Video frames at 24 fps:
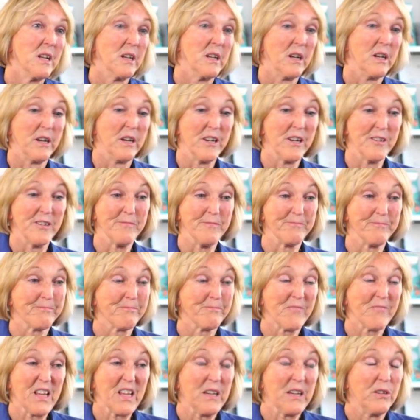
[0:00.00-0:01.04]
Um,
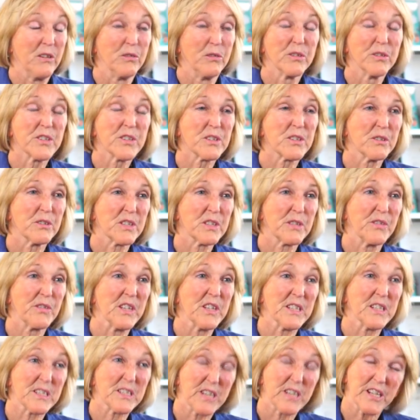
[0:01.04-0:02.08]
all sorts of
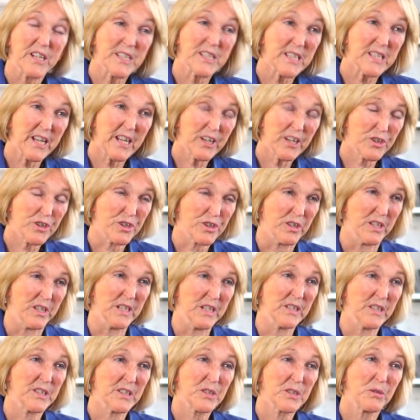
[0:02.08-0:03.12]
things, dissection
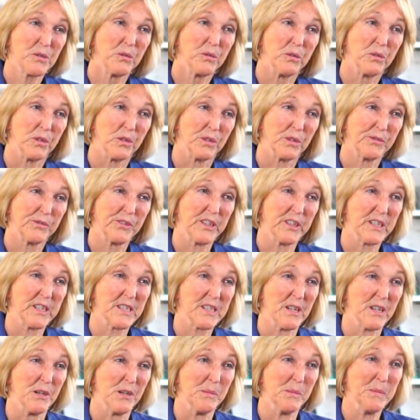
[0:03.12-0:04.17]
in school, for
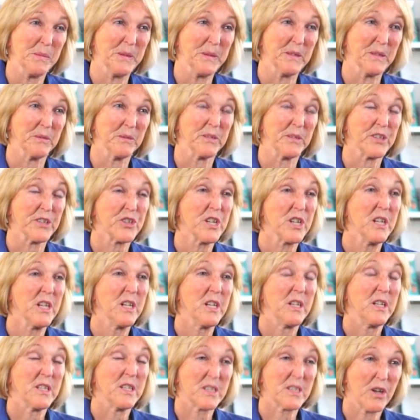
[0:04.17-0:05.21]
example, which
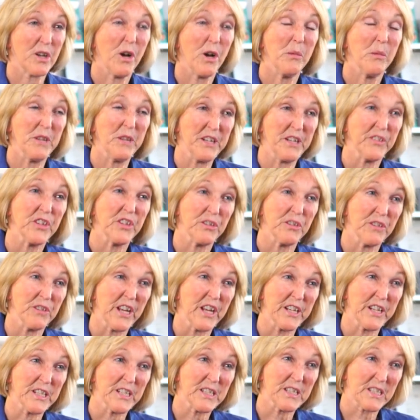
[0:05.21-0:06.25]
is common in the
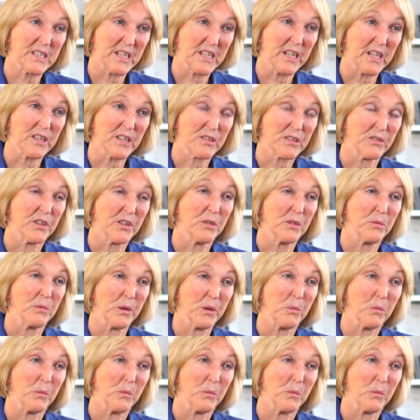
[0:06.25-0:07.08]
United States, although we're